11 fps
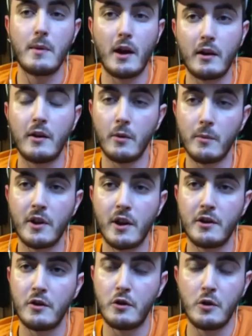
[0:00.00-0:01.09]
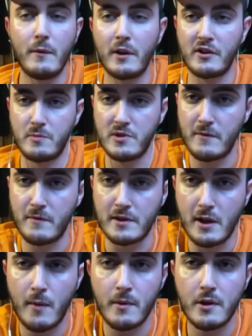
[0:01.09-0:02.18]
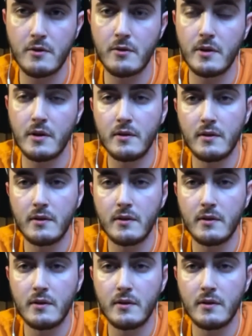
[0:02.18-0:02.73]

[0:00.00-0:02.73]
could get on with that. Do you have like a specific time that you do it?